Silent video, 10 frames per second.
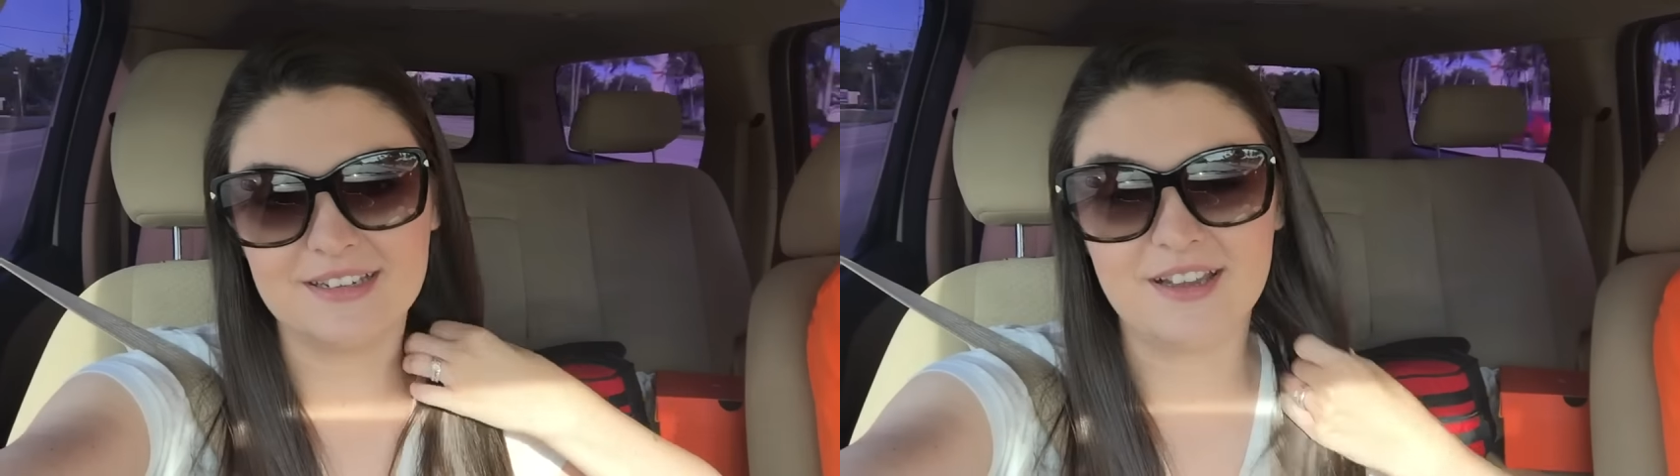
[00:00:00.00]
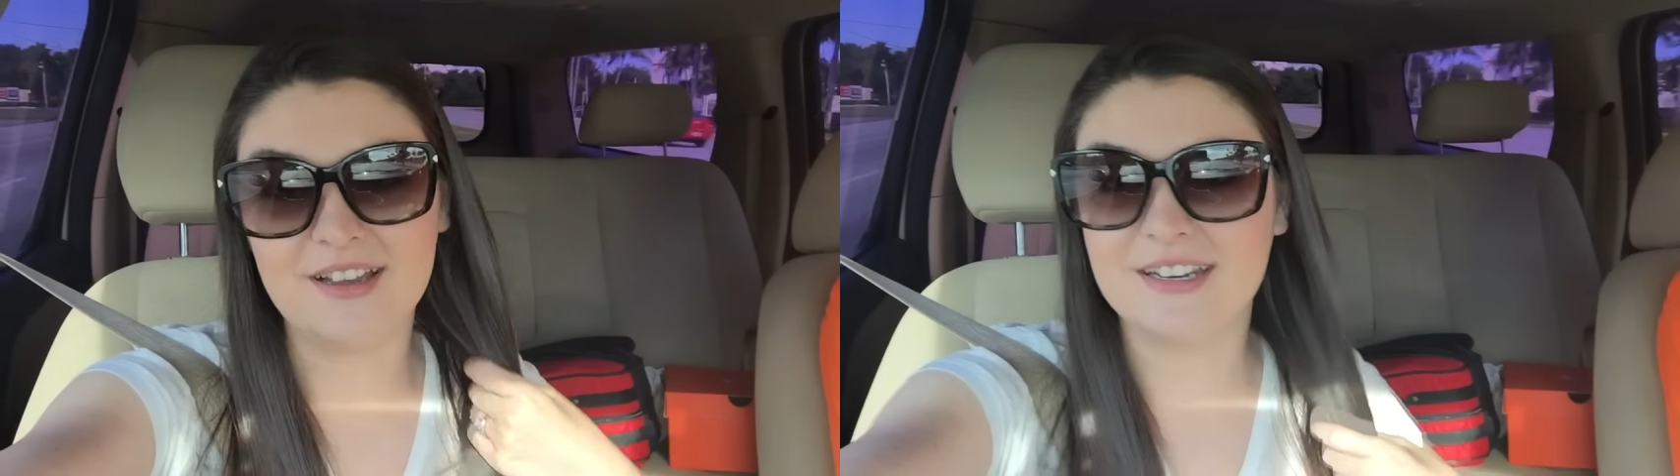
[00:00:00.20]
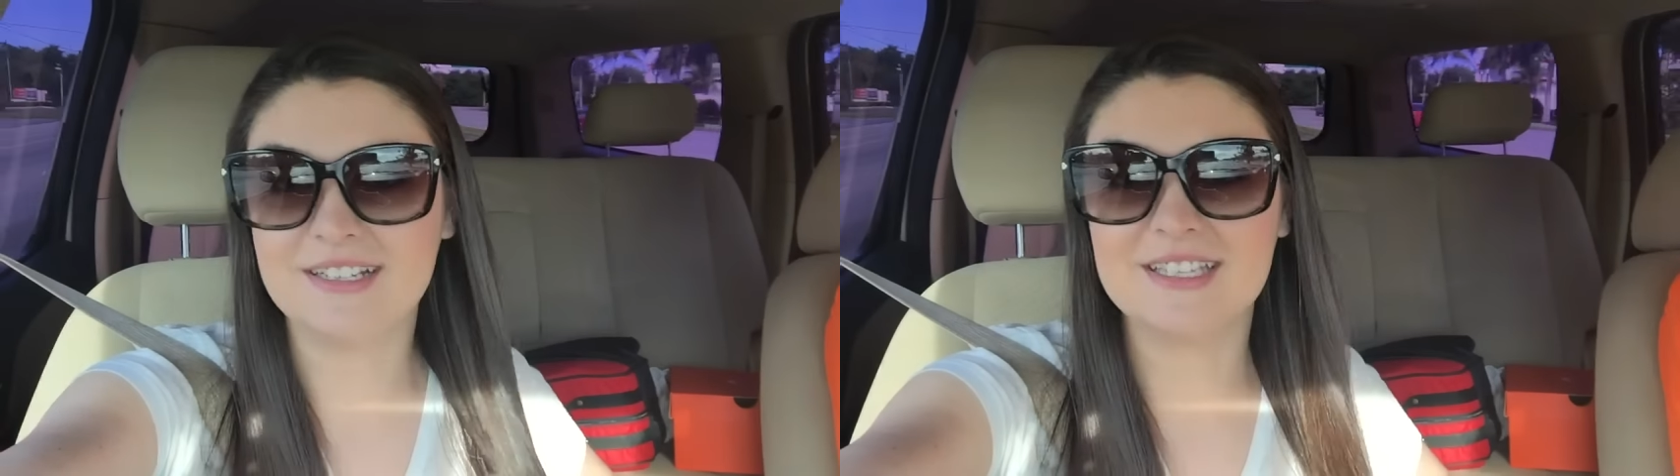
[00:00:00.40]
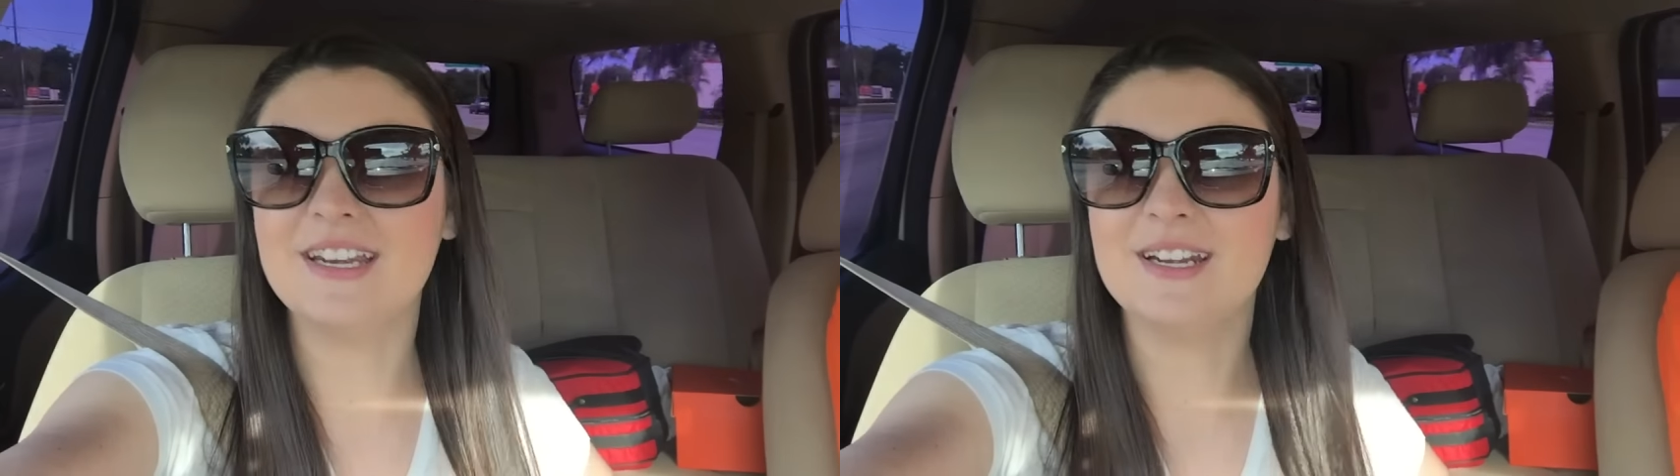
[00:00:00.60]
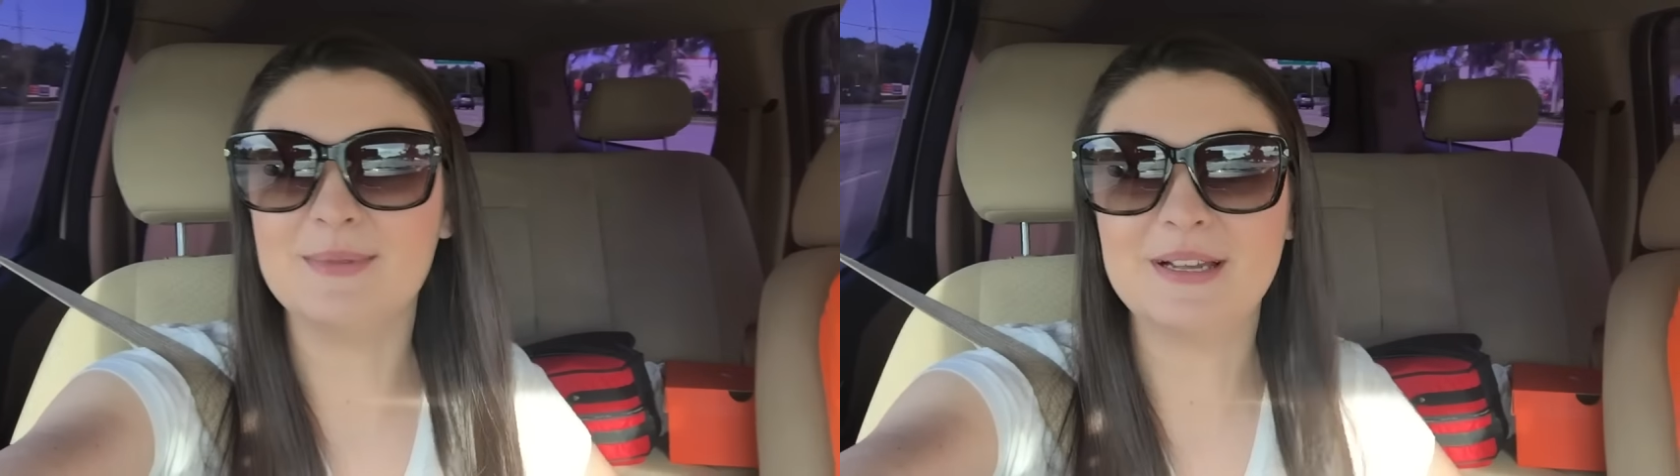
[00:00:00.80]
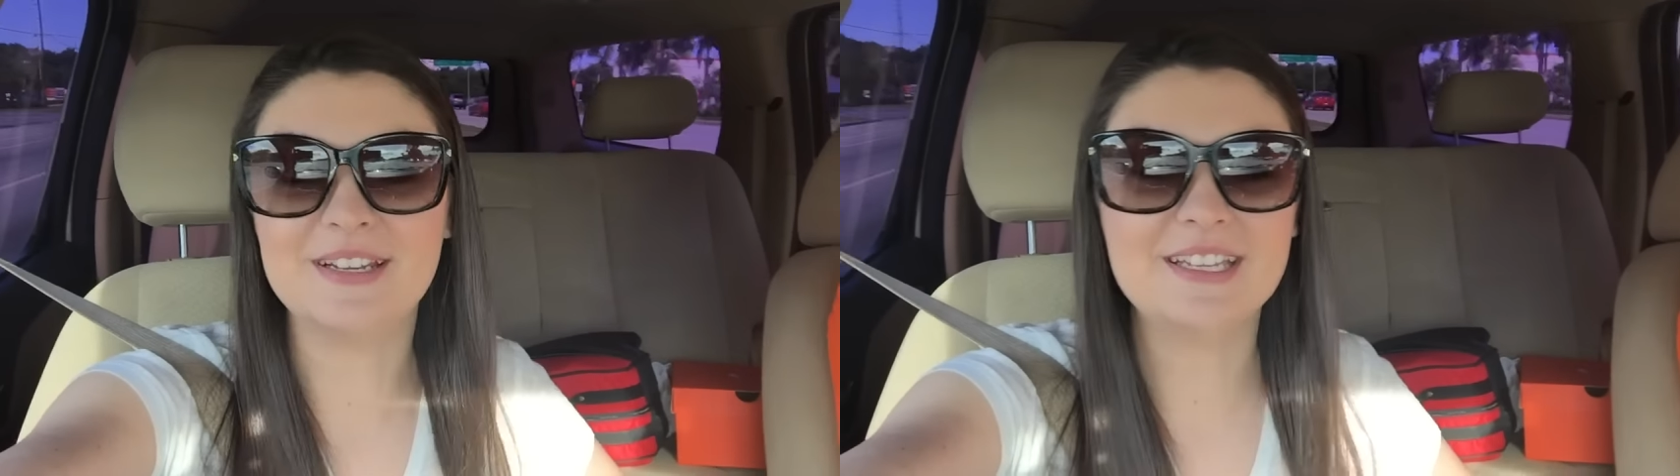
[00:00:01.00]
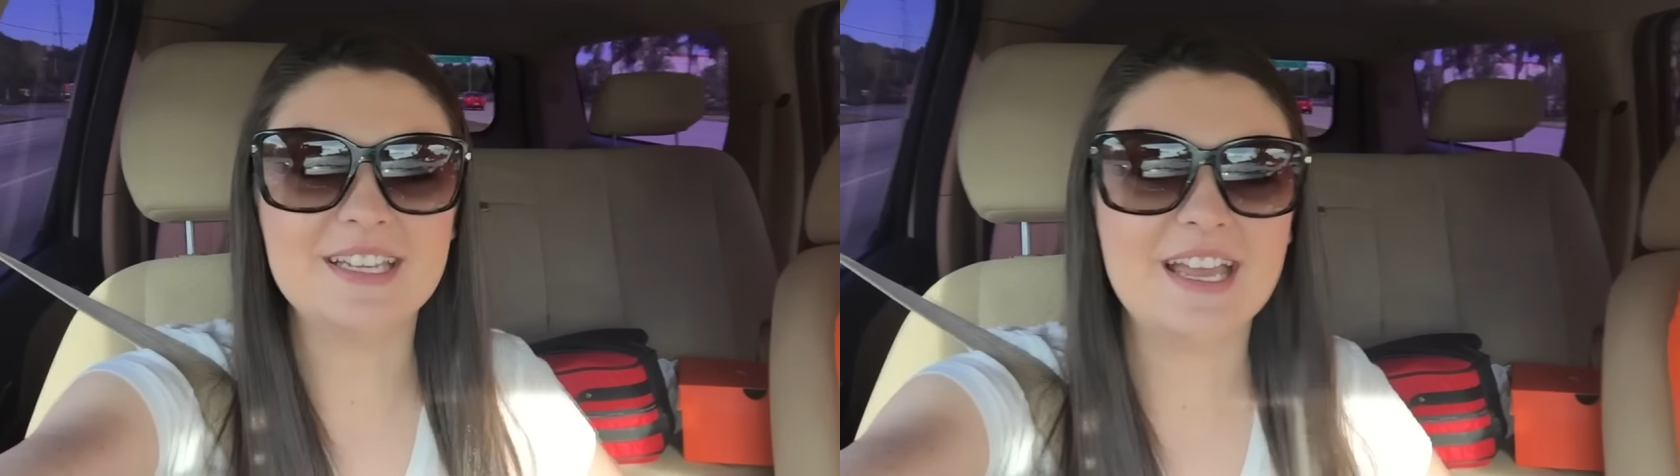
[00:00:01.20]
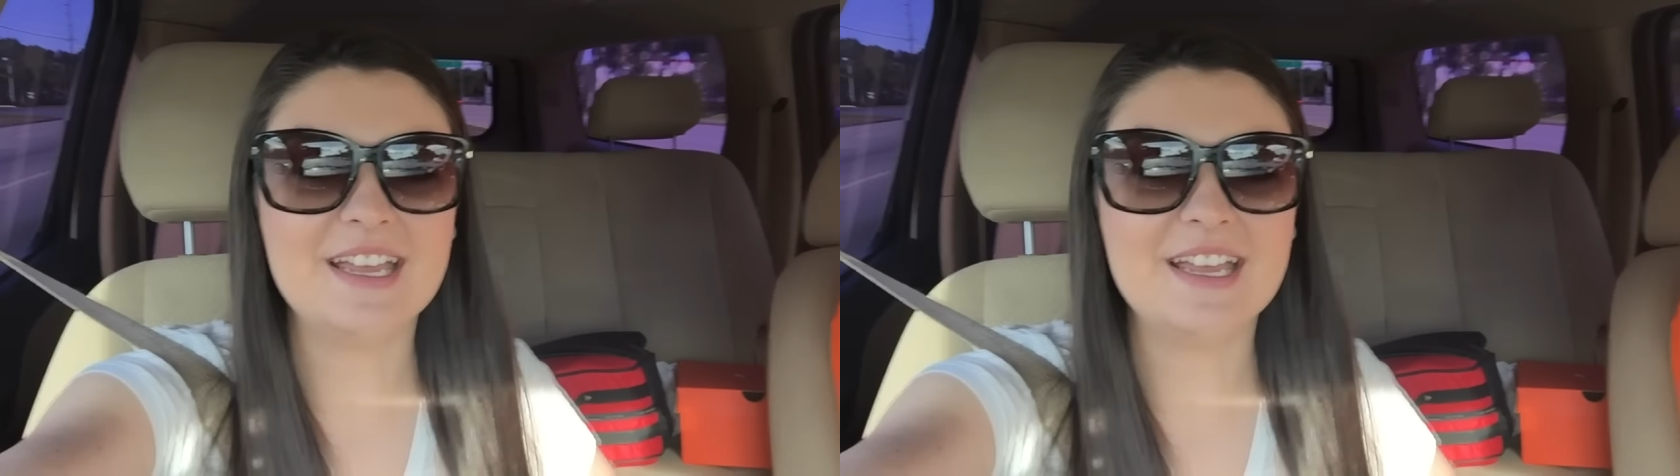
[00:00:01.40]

not excited about it.